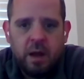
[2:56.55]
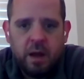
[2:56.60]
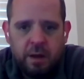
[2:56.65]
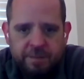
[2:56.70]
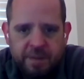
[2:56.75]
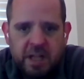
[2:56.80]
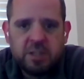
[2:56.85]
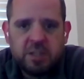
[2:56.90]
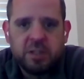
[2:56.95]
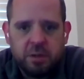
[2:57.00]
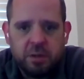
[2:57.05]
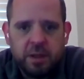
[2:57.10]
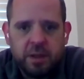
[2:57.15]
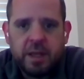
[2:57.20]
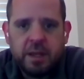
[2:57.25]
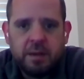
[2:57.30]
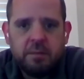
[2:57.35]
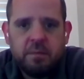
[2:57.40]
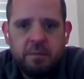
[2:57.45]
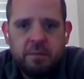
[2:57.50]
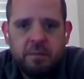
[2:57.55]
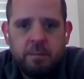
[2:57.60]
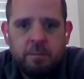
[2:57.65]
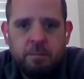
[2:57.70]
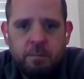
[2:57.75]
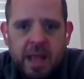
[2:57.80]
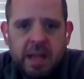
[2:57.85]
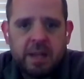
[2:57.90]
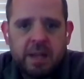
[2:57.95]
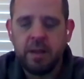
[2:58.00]
eventually
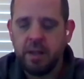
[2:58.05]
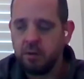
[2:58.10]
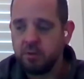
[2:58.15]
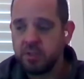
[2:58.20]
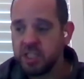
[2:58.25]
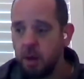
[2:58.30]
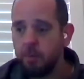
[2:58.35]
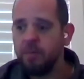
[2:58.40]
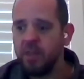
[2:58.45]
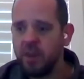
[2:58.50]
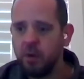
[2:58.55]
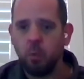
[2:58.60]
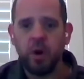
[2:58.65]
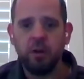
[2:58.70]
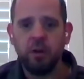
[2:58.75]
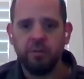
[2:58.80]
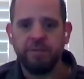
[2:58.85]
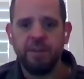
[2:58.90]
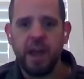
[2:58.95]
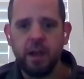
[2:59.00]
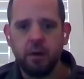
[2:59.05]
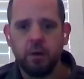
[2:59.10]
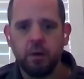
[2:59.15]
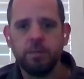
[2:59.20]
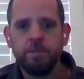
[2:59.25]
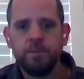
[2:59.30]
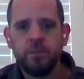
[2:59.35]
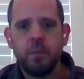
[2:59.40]
make, something will fail,